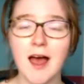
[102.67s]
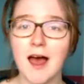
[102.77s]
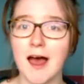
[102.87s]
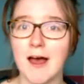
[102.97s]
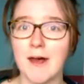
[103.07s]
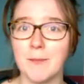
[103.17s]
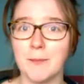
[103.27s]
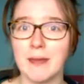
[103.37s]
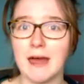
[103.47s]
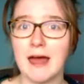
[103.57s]

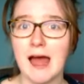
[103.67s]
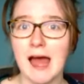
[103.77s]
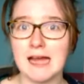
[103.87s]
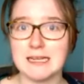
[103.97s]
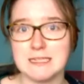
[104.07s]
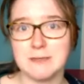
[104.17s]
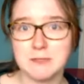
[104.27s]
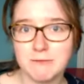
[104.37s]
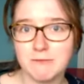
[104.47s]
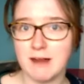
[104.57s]
and there
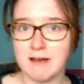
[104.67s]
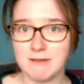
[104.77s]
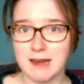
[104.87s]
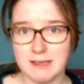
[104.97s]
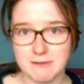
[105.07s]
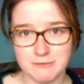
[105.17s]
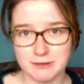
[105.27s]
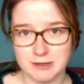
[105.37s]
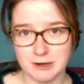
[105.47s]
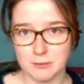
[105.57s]
was a flat rate
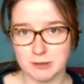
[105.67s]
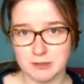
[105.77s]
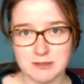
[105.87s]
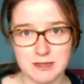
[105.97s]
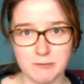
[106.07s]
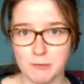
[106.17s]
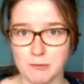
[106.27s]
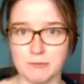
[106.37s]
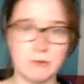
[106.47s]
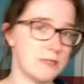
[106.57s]
for the allotments. They were
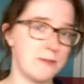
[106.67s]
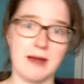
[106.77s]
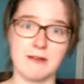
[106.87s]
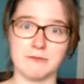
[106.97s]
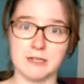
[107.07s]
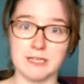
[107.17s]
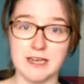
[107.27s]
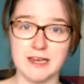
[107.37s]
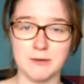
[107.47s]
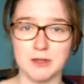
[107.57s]
all £40 for a
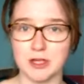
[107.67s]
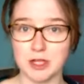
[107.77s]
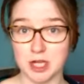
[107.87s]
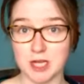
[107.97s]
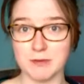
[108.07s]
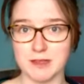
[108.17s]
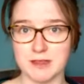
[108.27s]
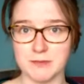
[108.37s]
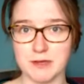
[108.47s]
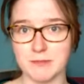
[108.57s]
year, which is cheaper
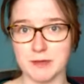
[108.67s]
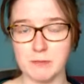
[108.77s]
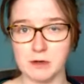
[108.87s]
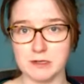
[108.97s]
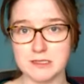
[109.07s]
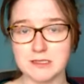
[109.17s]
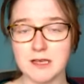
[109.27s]
than the Birmingham ones,